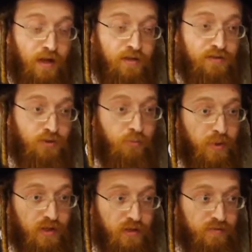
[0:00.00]
And so
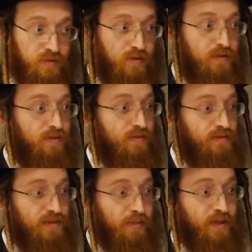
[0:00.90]
many of the
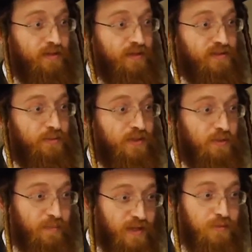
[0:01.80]
same ideas that will
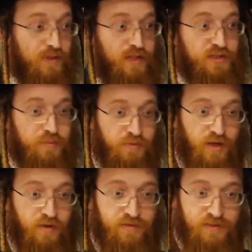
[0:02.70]
help any relationship
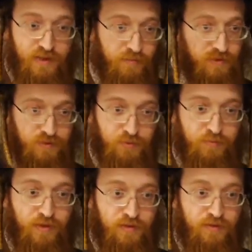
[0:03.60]
thrive is the same as it
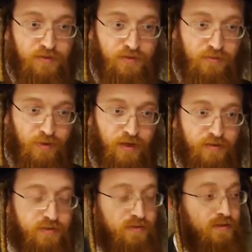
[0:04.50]
would be in Shalom
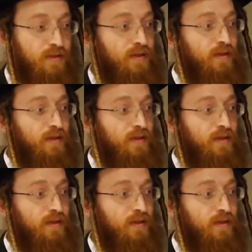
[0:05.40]
Bayis.